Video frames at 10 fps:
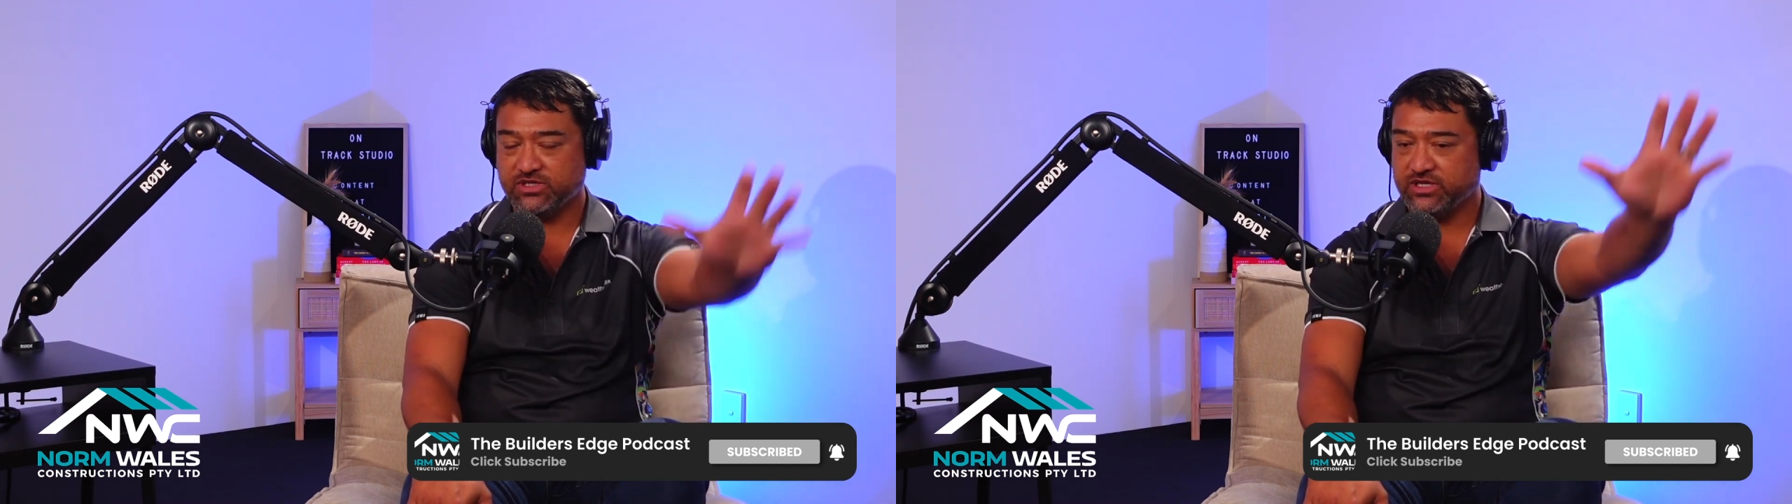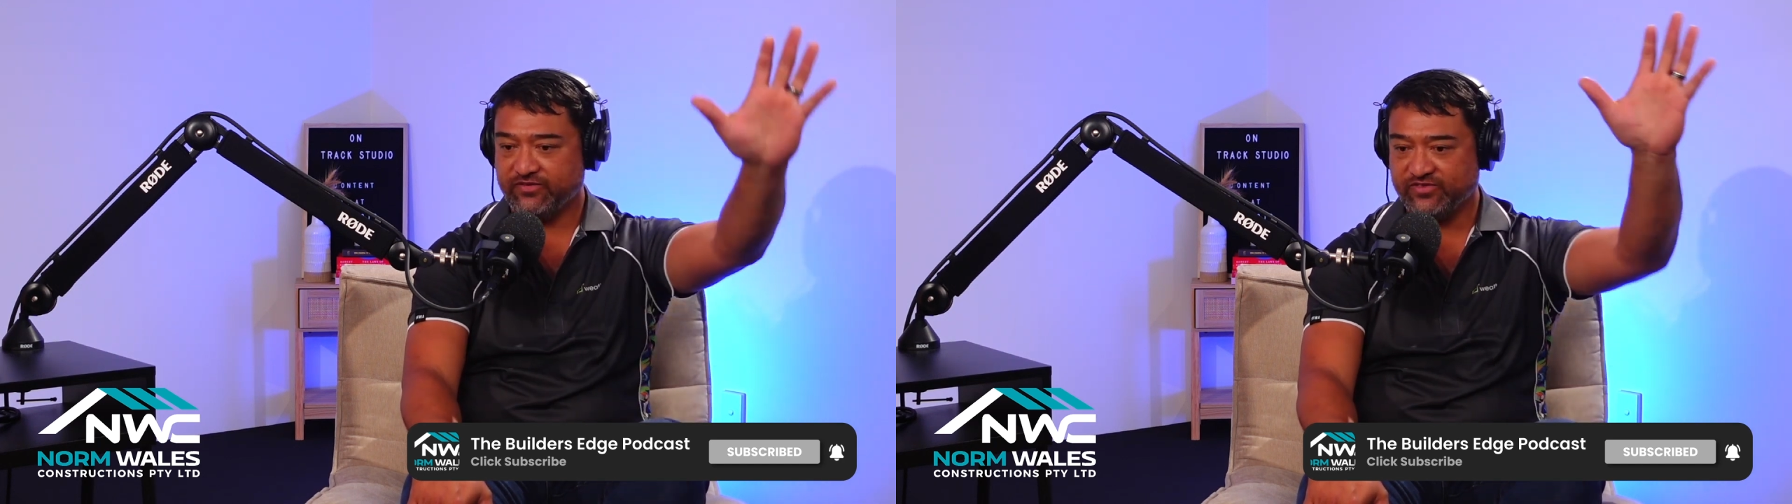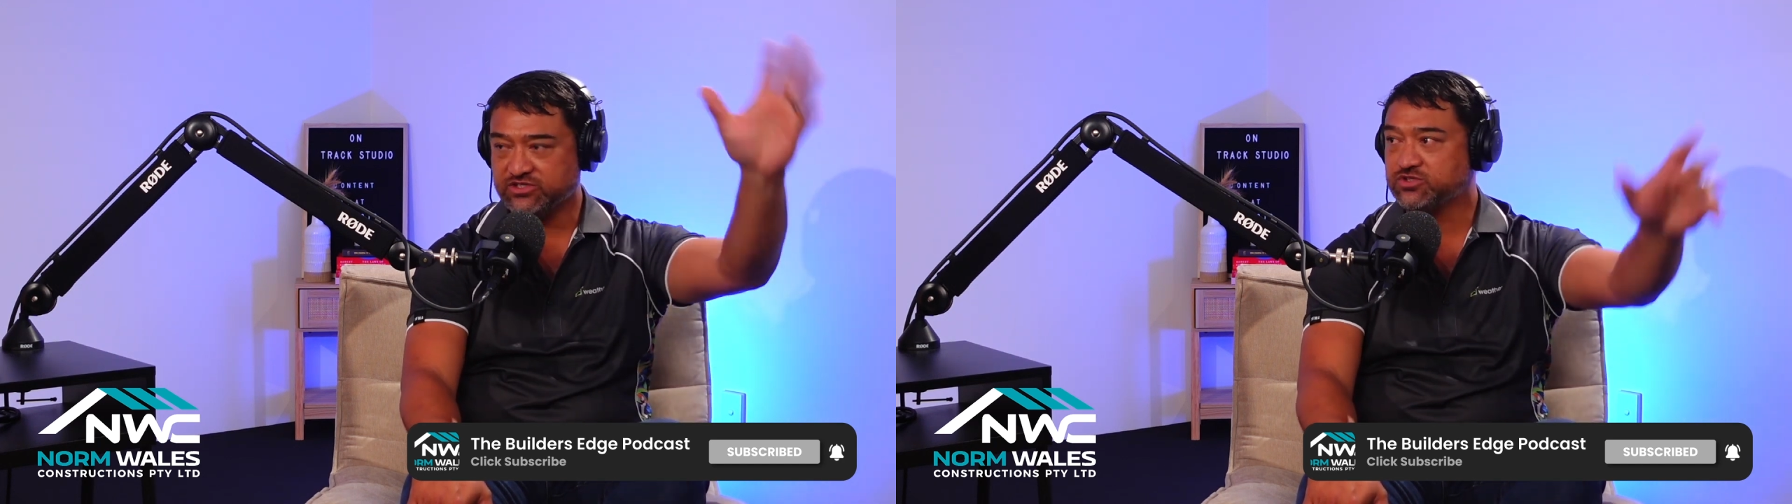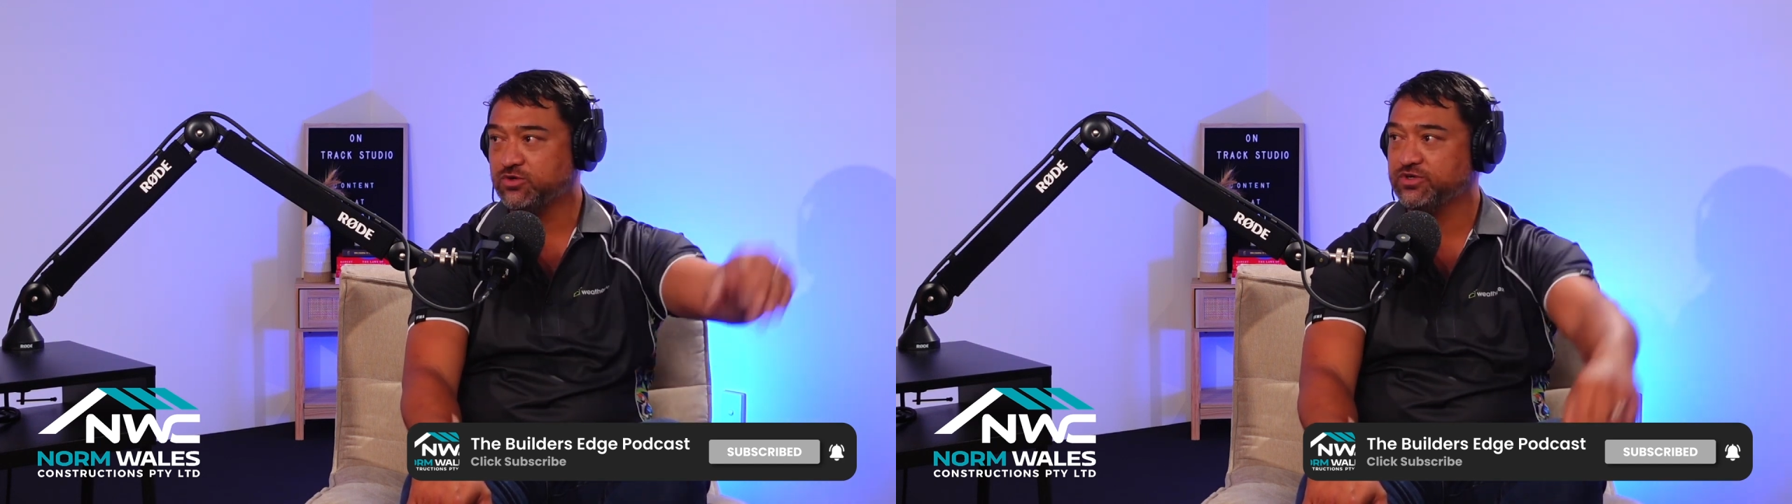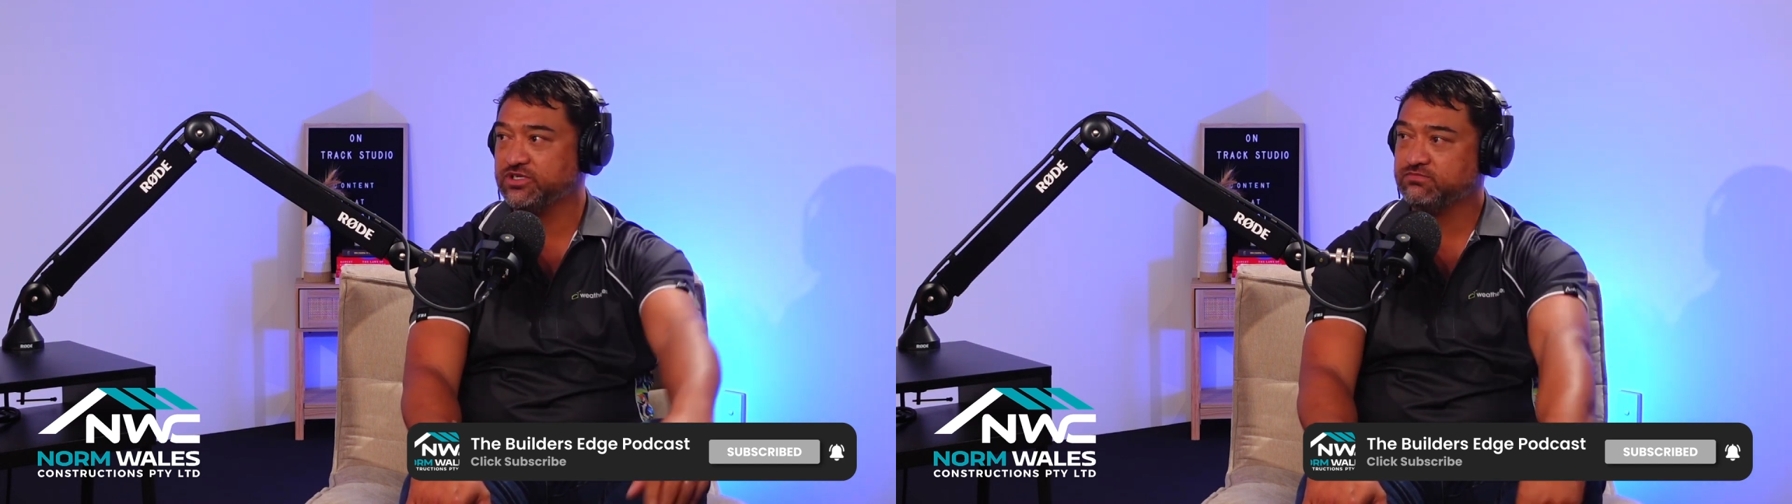have
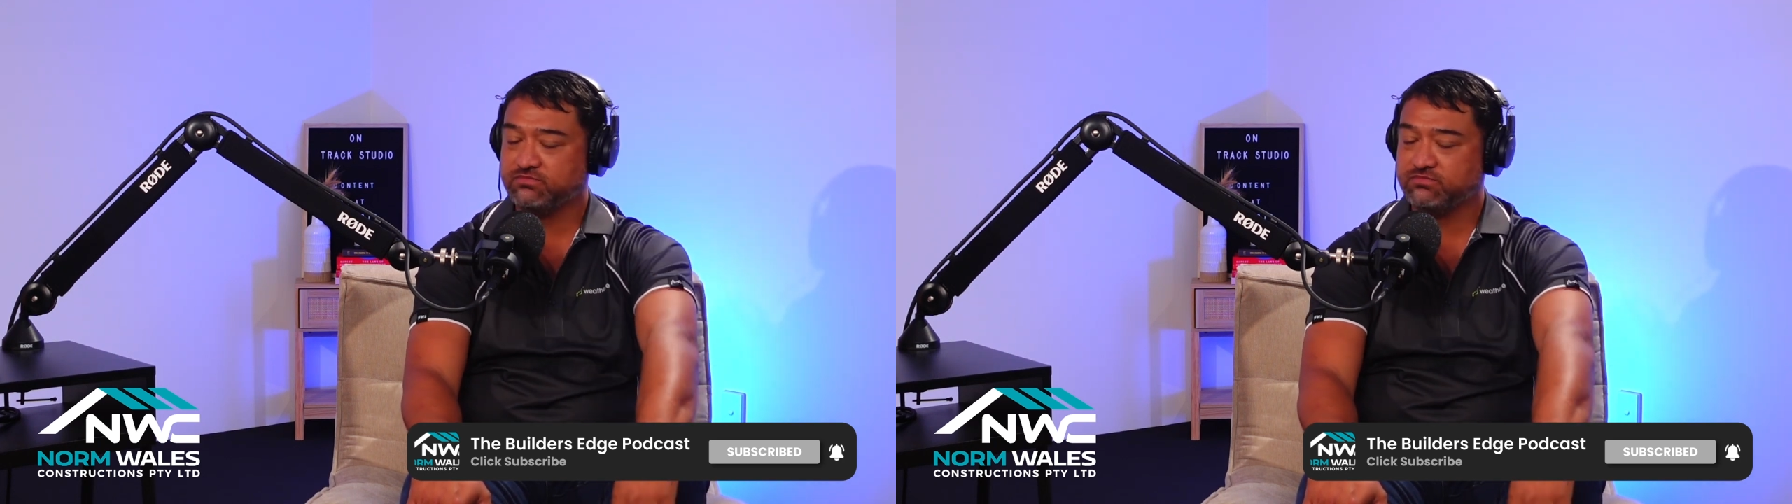installed it